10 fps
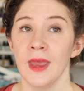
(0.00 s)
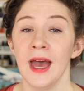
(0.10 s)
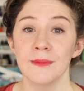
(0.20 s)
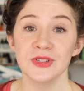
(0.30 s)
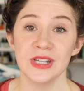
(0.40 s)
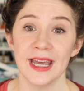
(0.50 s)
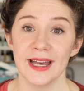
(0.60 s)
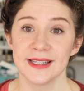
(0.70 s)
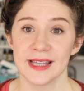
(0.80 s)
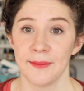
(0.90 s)
Um, she
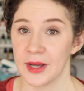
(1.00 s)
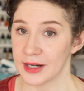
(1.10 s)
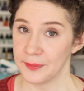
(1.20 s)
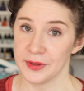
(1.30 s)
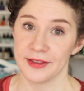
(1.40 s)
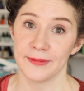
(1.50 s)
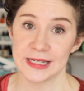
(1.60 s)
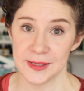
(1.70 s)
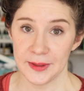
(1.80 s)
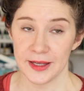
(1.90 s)
has, I'm not going to put the
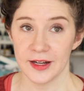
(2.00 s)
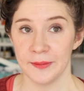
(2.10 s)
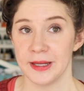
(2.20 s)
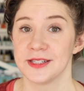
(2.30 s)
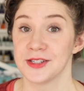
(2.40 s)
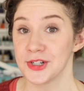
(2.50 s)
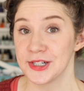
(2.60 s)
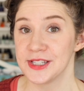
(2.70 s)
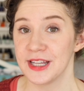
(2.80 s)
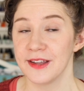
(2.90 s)
recipe here because it's
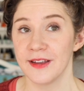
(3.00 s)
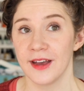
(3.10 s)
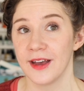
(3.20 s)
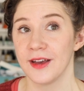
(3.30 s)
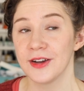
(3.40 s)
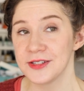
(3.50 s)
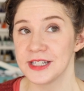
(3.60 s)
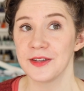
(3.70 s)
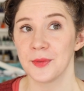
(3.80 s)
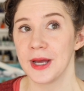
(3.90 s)
hers to, uh, hers
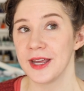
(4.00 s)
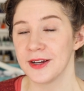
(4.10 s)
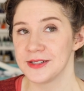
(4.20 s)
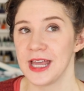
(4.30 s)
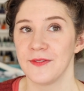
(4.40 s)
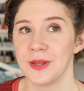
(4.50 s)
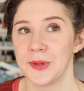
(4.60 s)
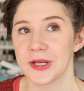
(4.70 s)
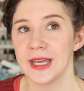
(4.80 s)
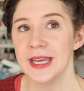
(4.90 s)
to give away, hers to have in
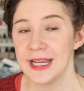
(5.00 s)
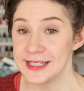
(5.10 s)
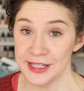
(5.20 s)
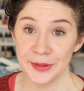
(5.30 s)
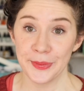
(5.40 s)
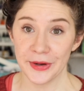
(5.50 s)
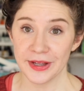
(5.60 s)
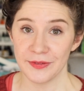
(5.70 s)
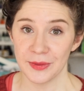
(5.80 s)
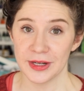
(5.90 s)
the book. It's in the book
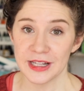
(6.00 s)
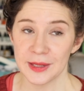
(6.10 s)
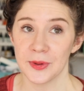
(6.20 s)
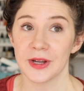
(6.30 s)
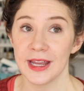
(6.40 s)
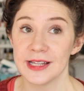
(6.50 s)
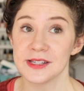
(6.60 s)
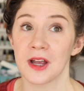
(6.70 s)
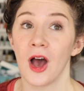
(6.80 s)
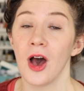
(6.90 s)
if you want to get the book, and
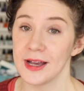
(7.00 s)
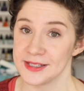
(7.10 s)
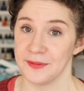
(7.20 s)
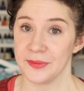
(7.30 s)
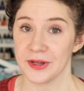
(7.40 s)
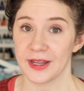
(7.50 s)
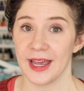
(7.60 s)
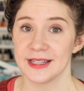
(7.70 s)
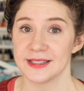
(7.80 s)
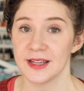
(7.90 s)
it's an awesome book. It
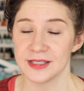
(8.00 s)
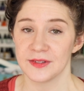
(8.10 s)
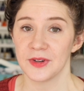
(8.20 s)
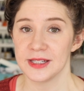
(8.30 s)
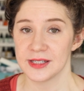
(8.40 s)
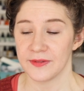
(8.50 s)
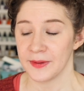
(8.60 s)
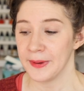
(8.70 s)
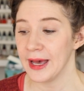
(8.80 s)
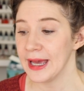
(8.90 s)
has tons of great stuff
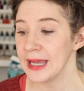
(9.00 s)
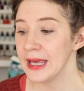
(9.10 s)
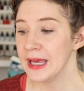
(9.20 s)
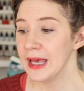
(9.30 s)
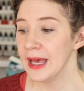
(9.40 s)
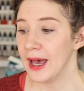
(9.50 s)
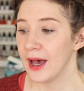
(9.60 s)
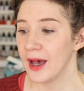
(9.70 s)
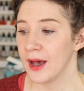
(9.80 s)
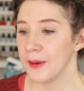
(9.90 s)
on pie.
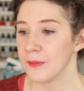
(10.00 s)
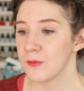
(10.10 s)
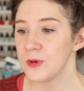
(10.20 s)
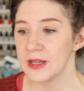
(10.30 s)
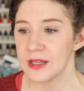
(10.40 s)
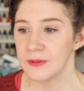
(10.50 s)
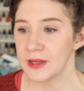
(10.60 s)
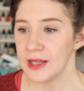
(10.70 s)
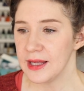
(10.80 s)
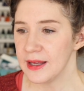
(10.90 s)
Um, really,
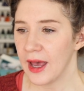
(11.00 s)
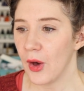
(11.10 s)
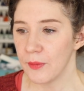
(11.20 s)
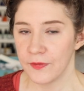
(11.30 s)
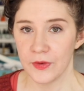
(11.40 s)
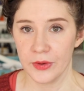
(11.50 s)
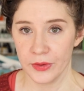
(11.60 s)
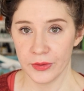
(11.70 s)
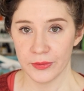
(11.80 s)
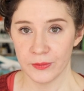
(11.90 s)
really helpful
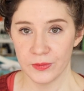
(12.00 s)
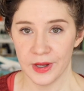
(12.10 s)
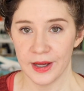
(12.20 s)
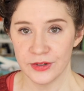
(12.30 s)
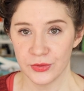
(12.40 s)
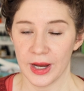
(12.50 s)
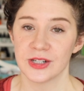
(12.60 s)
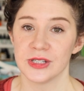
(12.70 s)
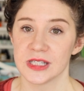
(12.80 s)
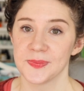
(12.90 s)
uh,
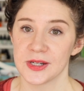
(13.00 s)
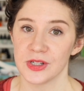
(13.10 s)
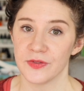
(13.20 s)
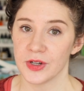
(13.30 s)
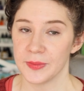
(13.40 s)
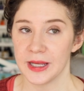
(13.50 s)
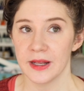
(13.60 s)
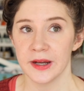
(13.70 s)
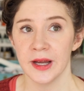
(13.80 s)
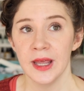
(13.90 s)
directions, especially if you're a
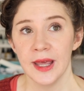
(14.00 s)
beginner.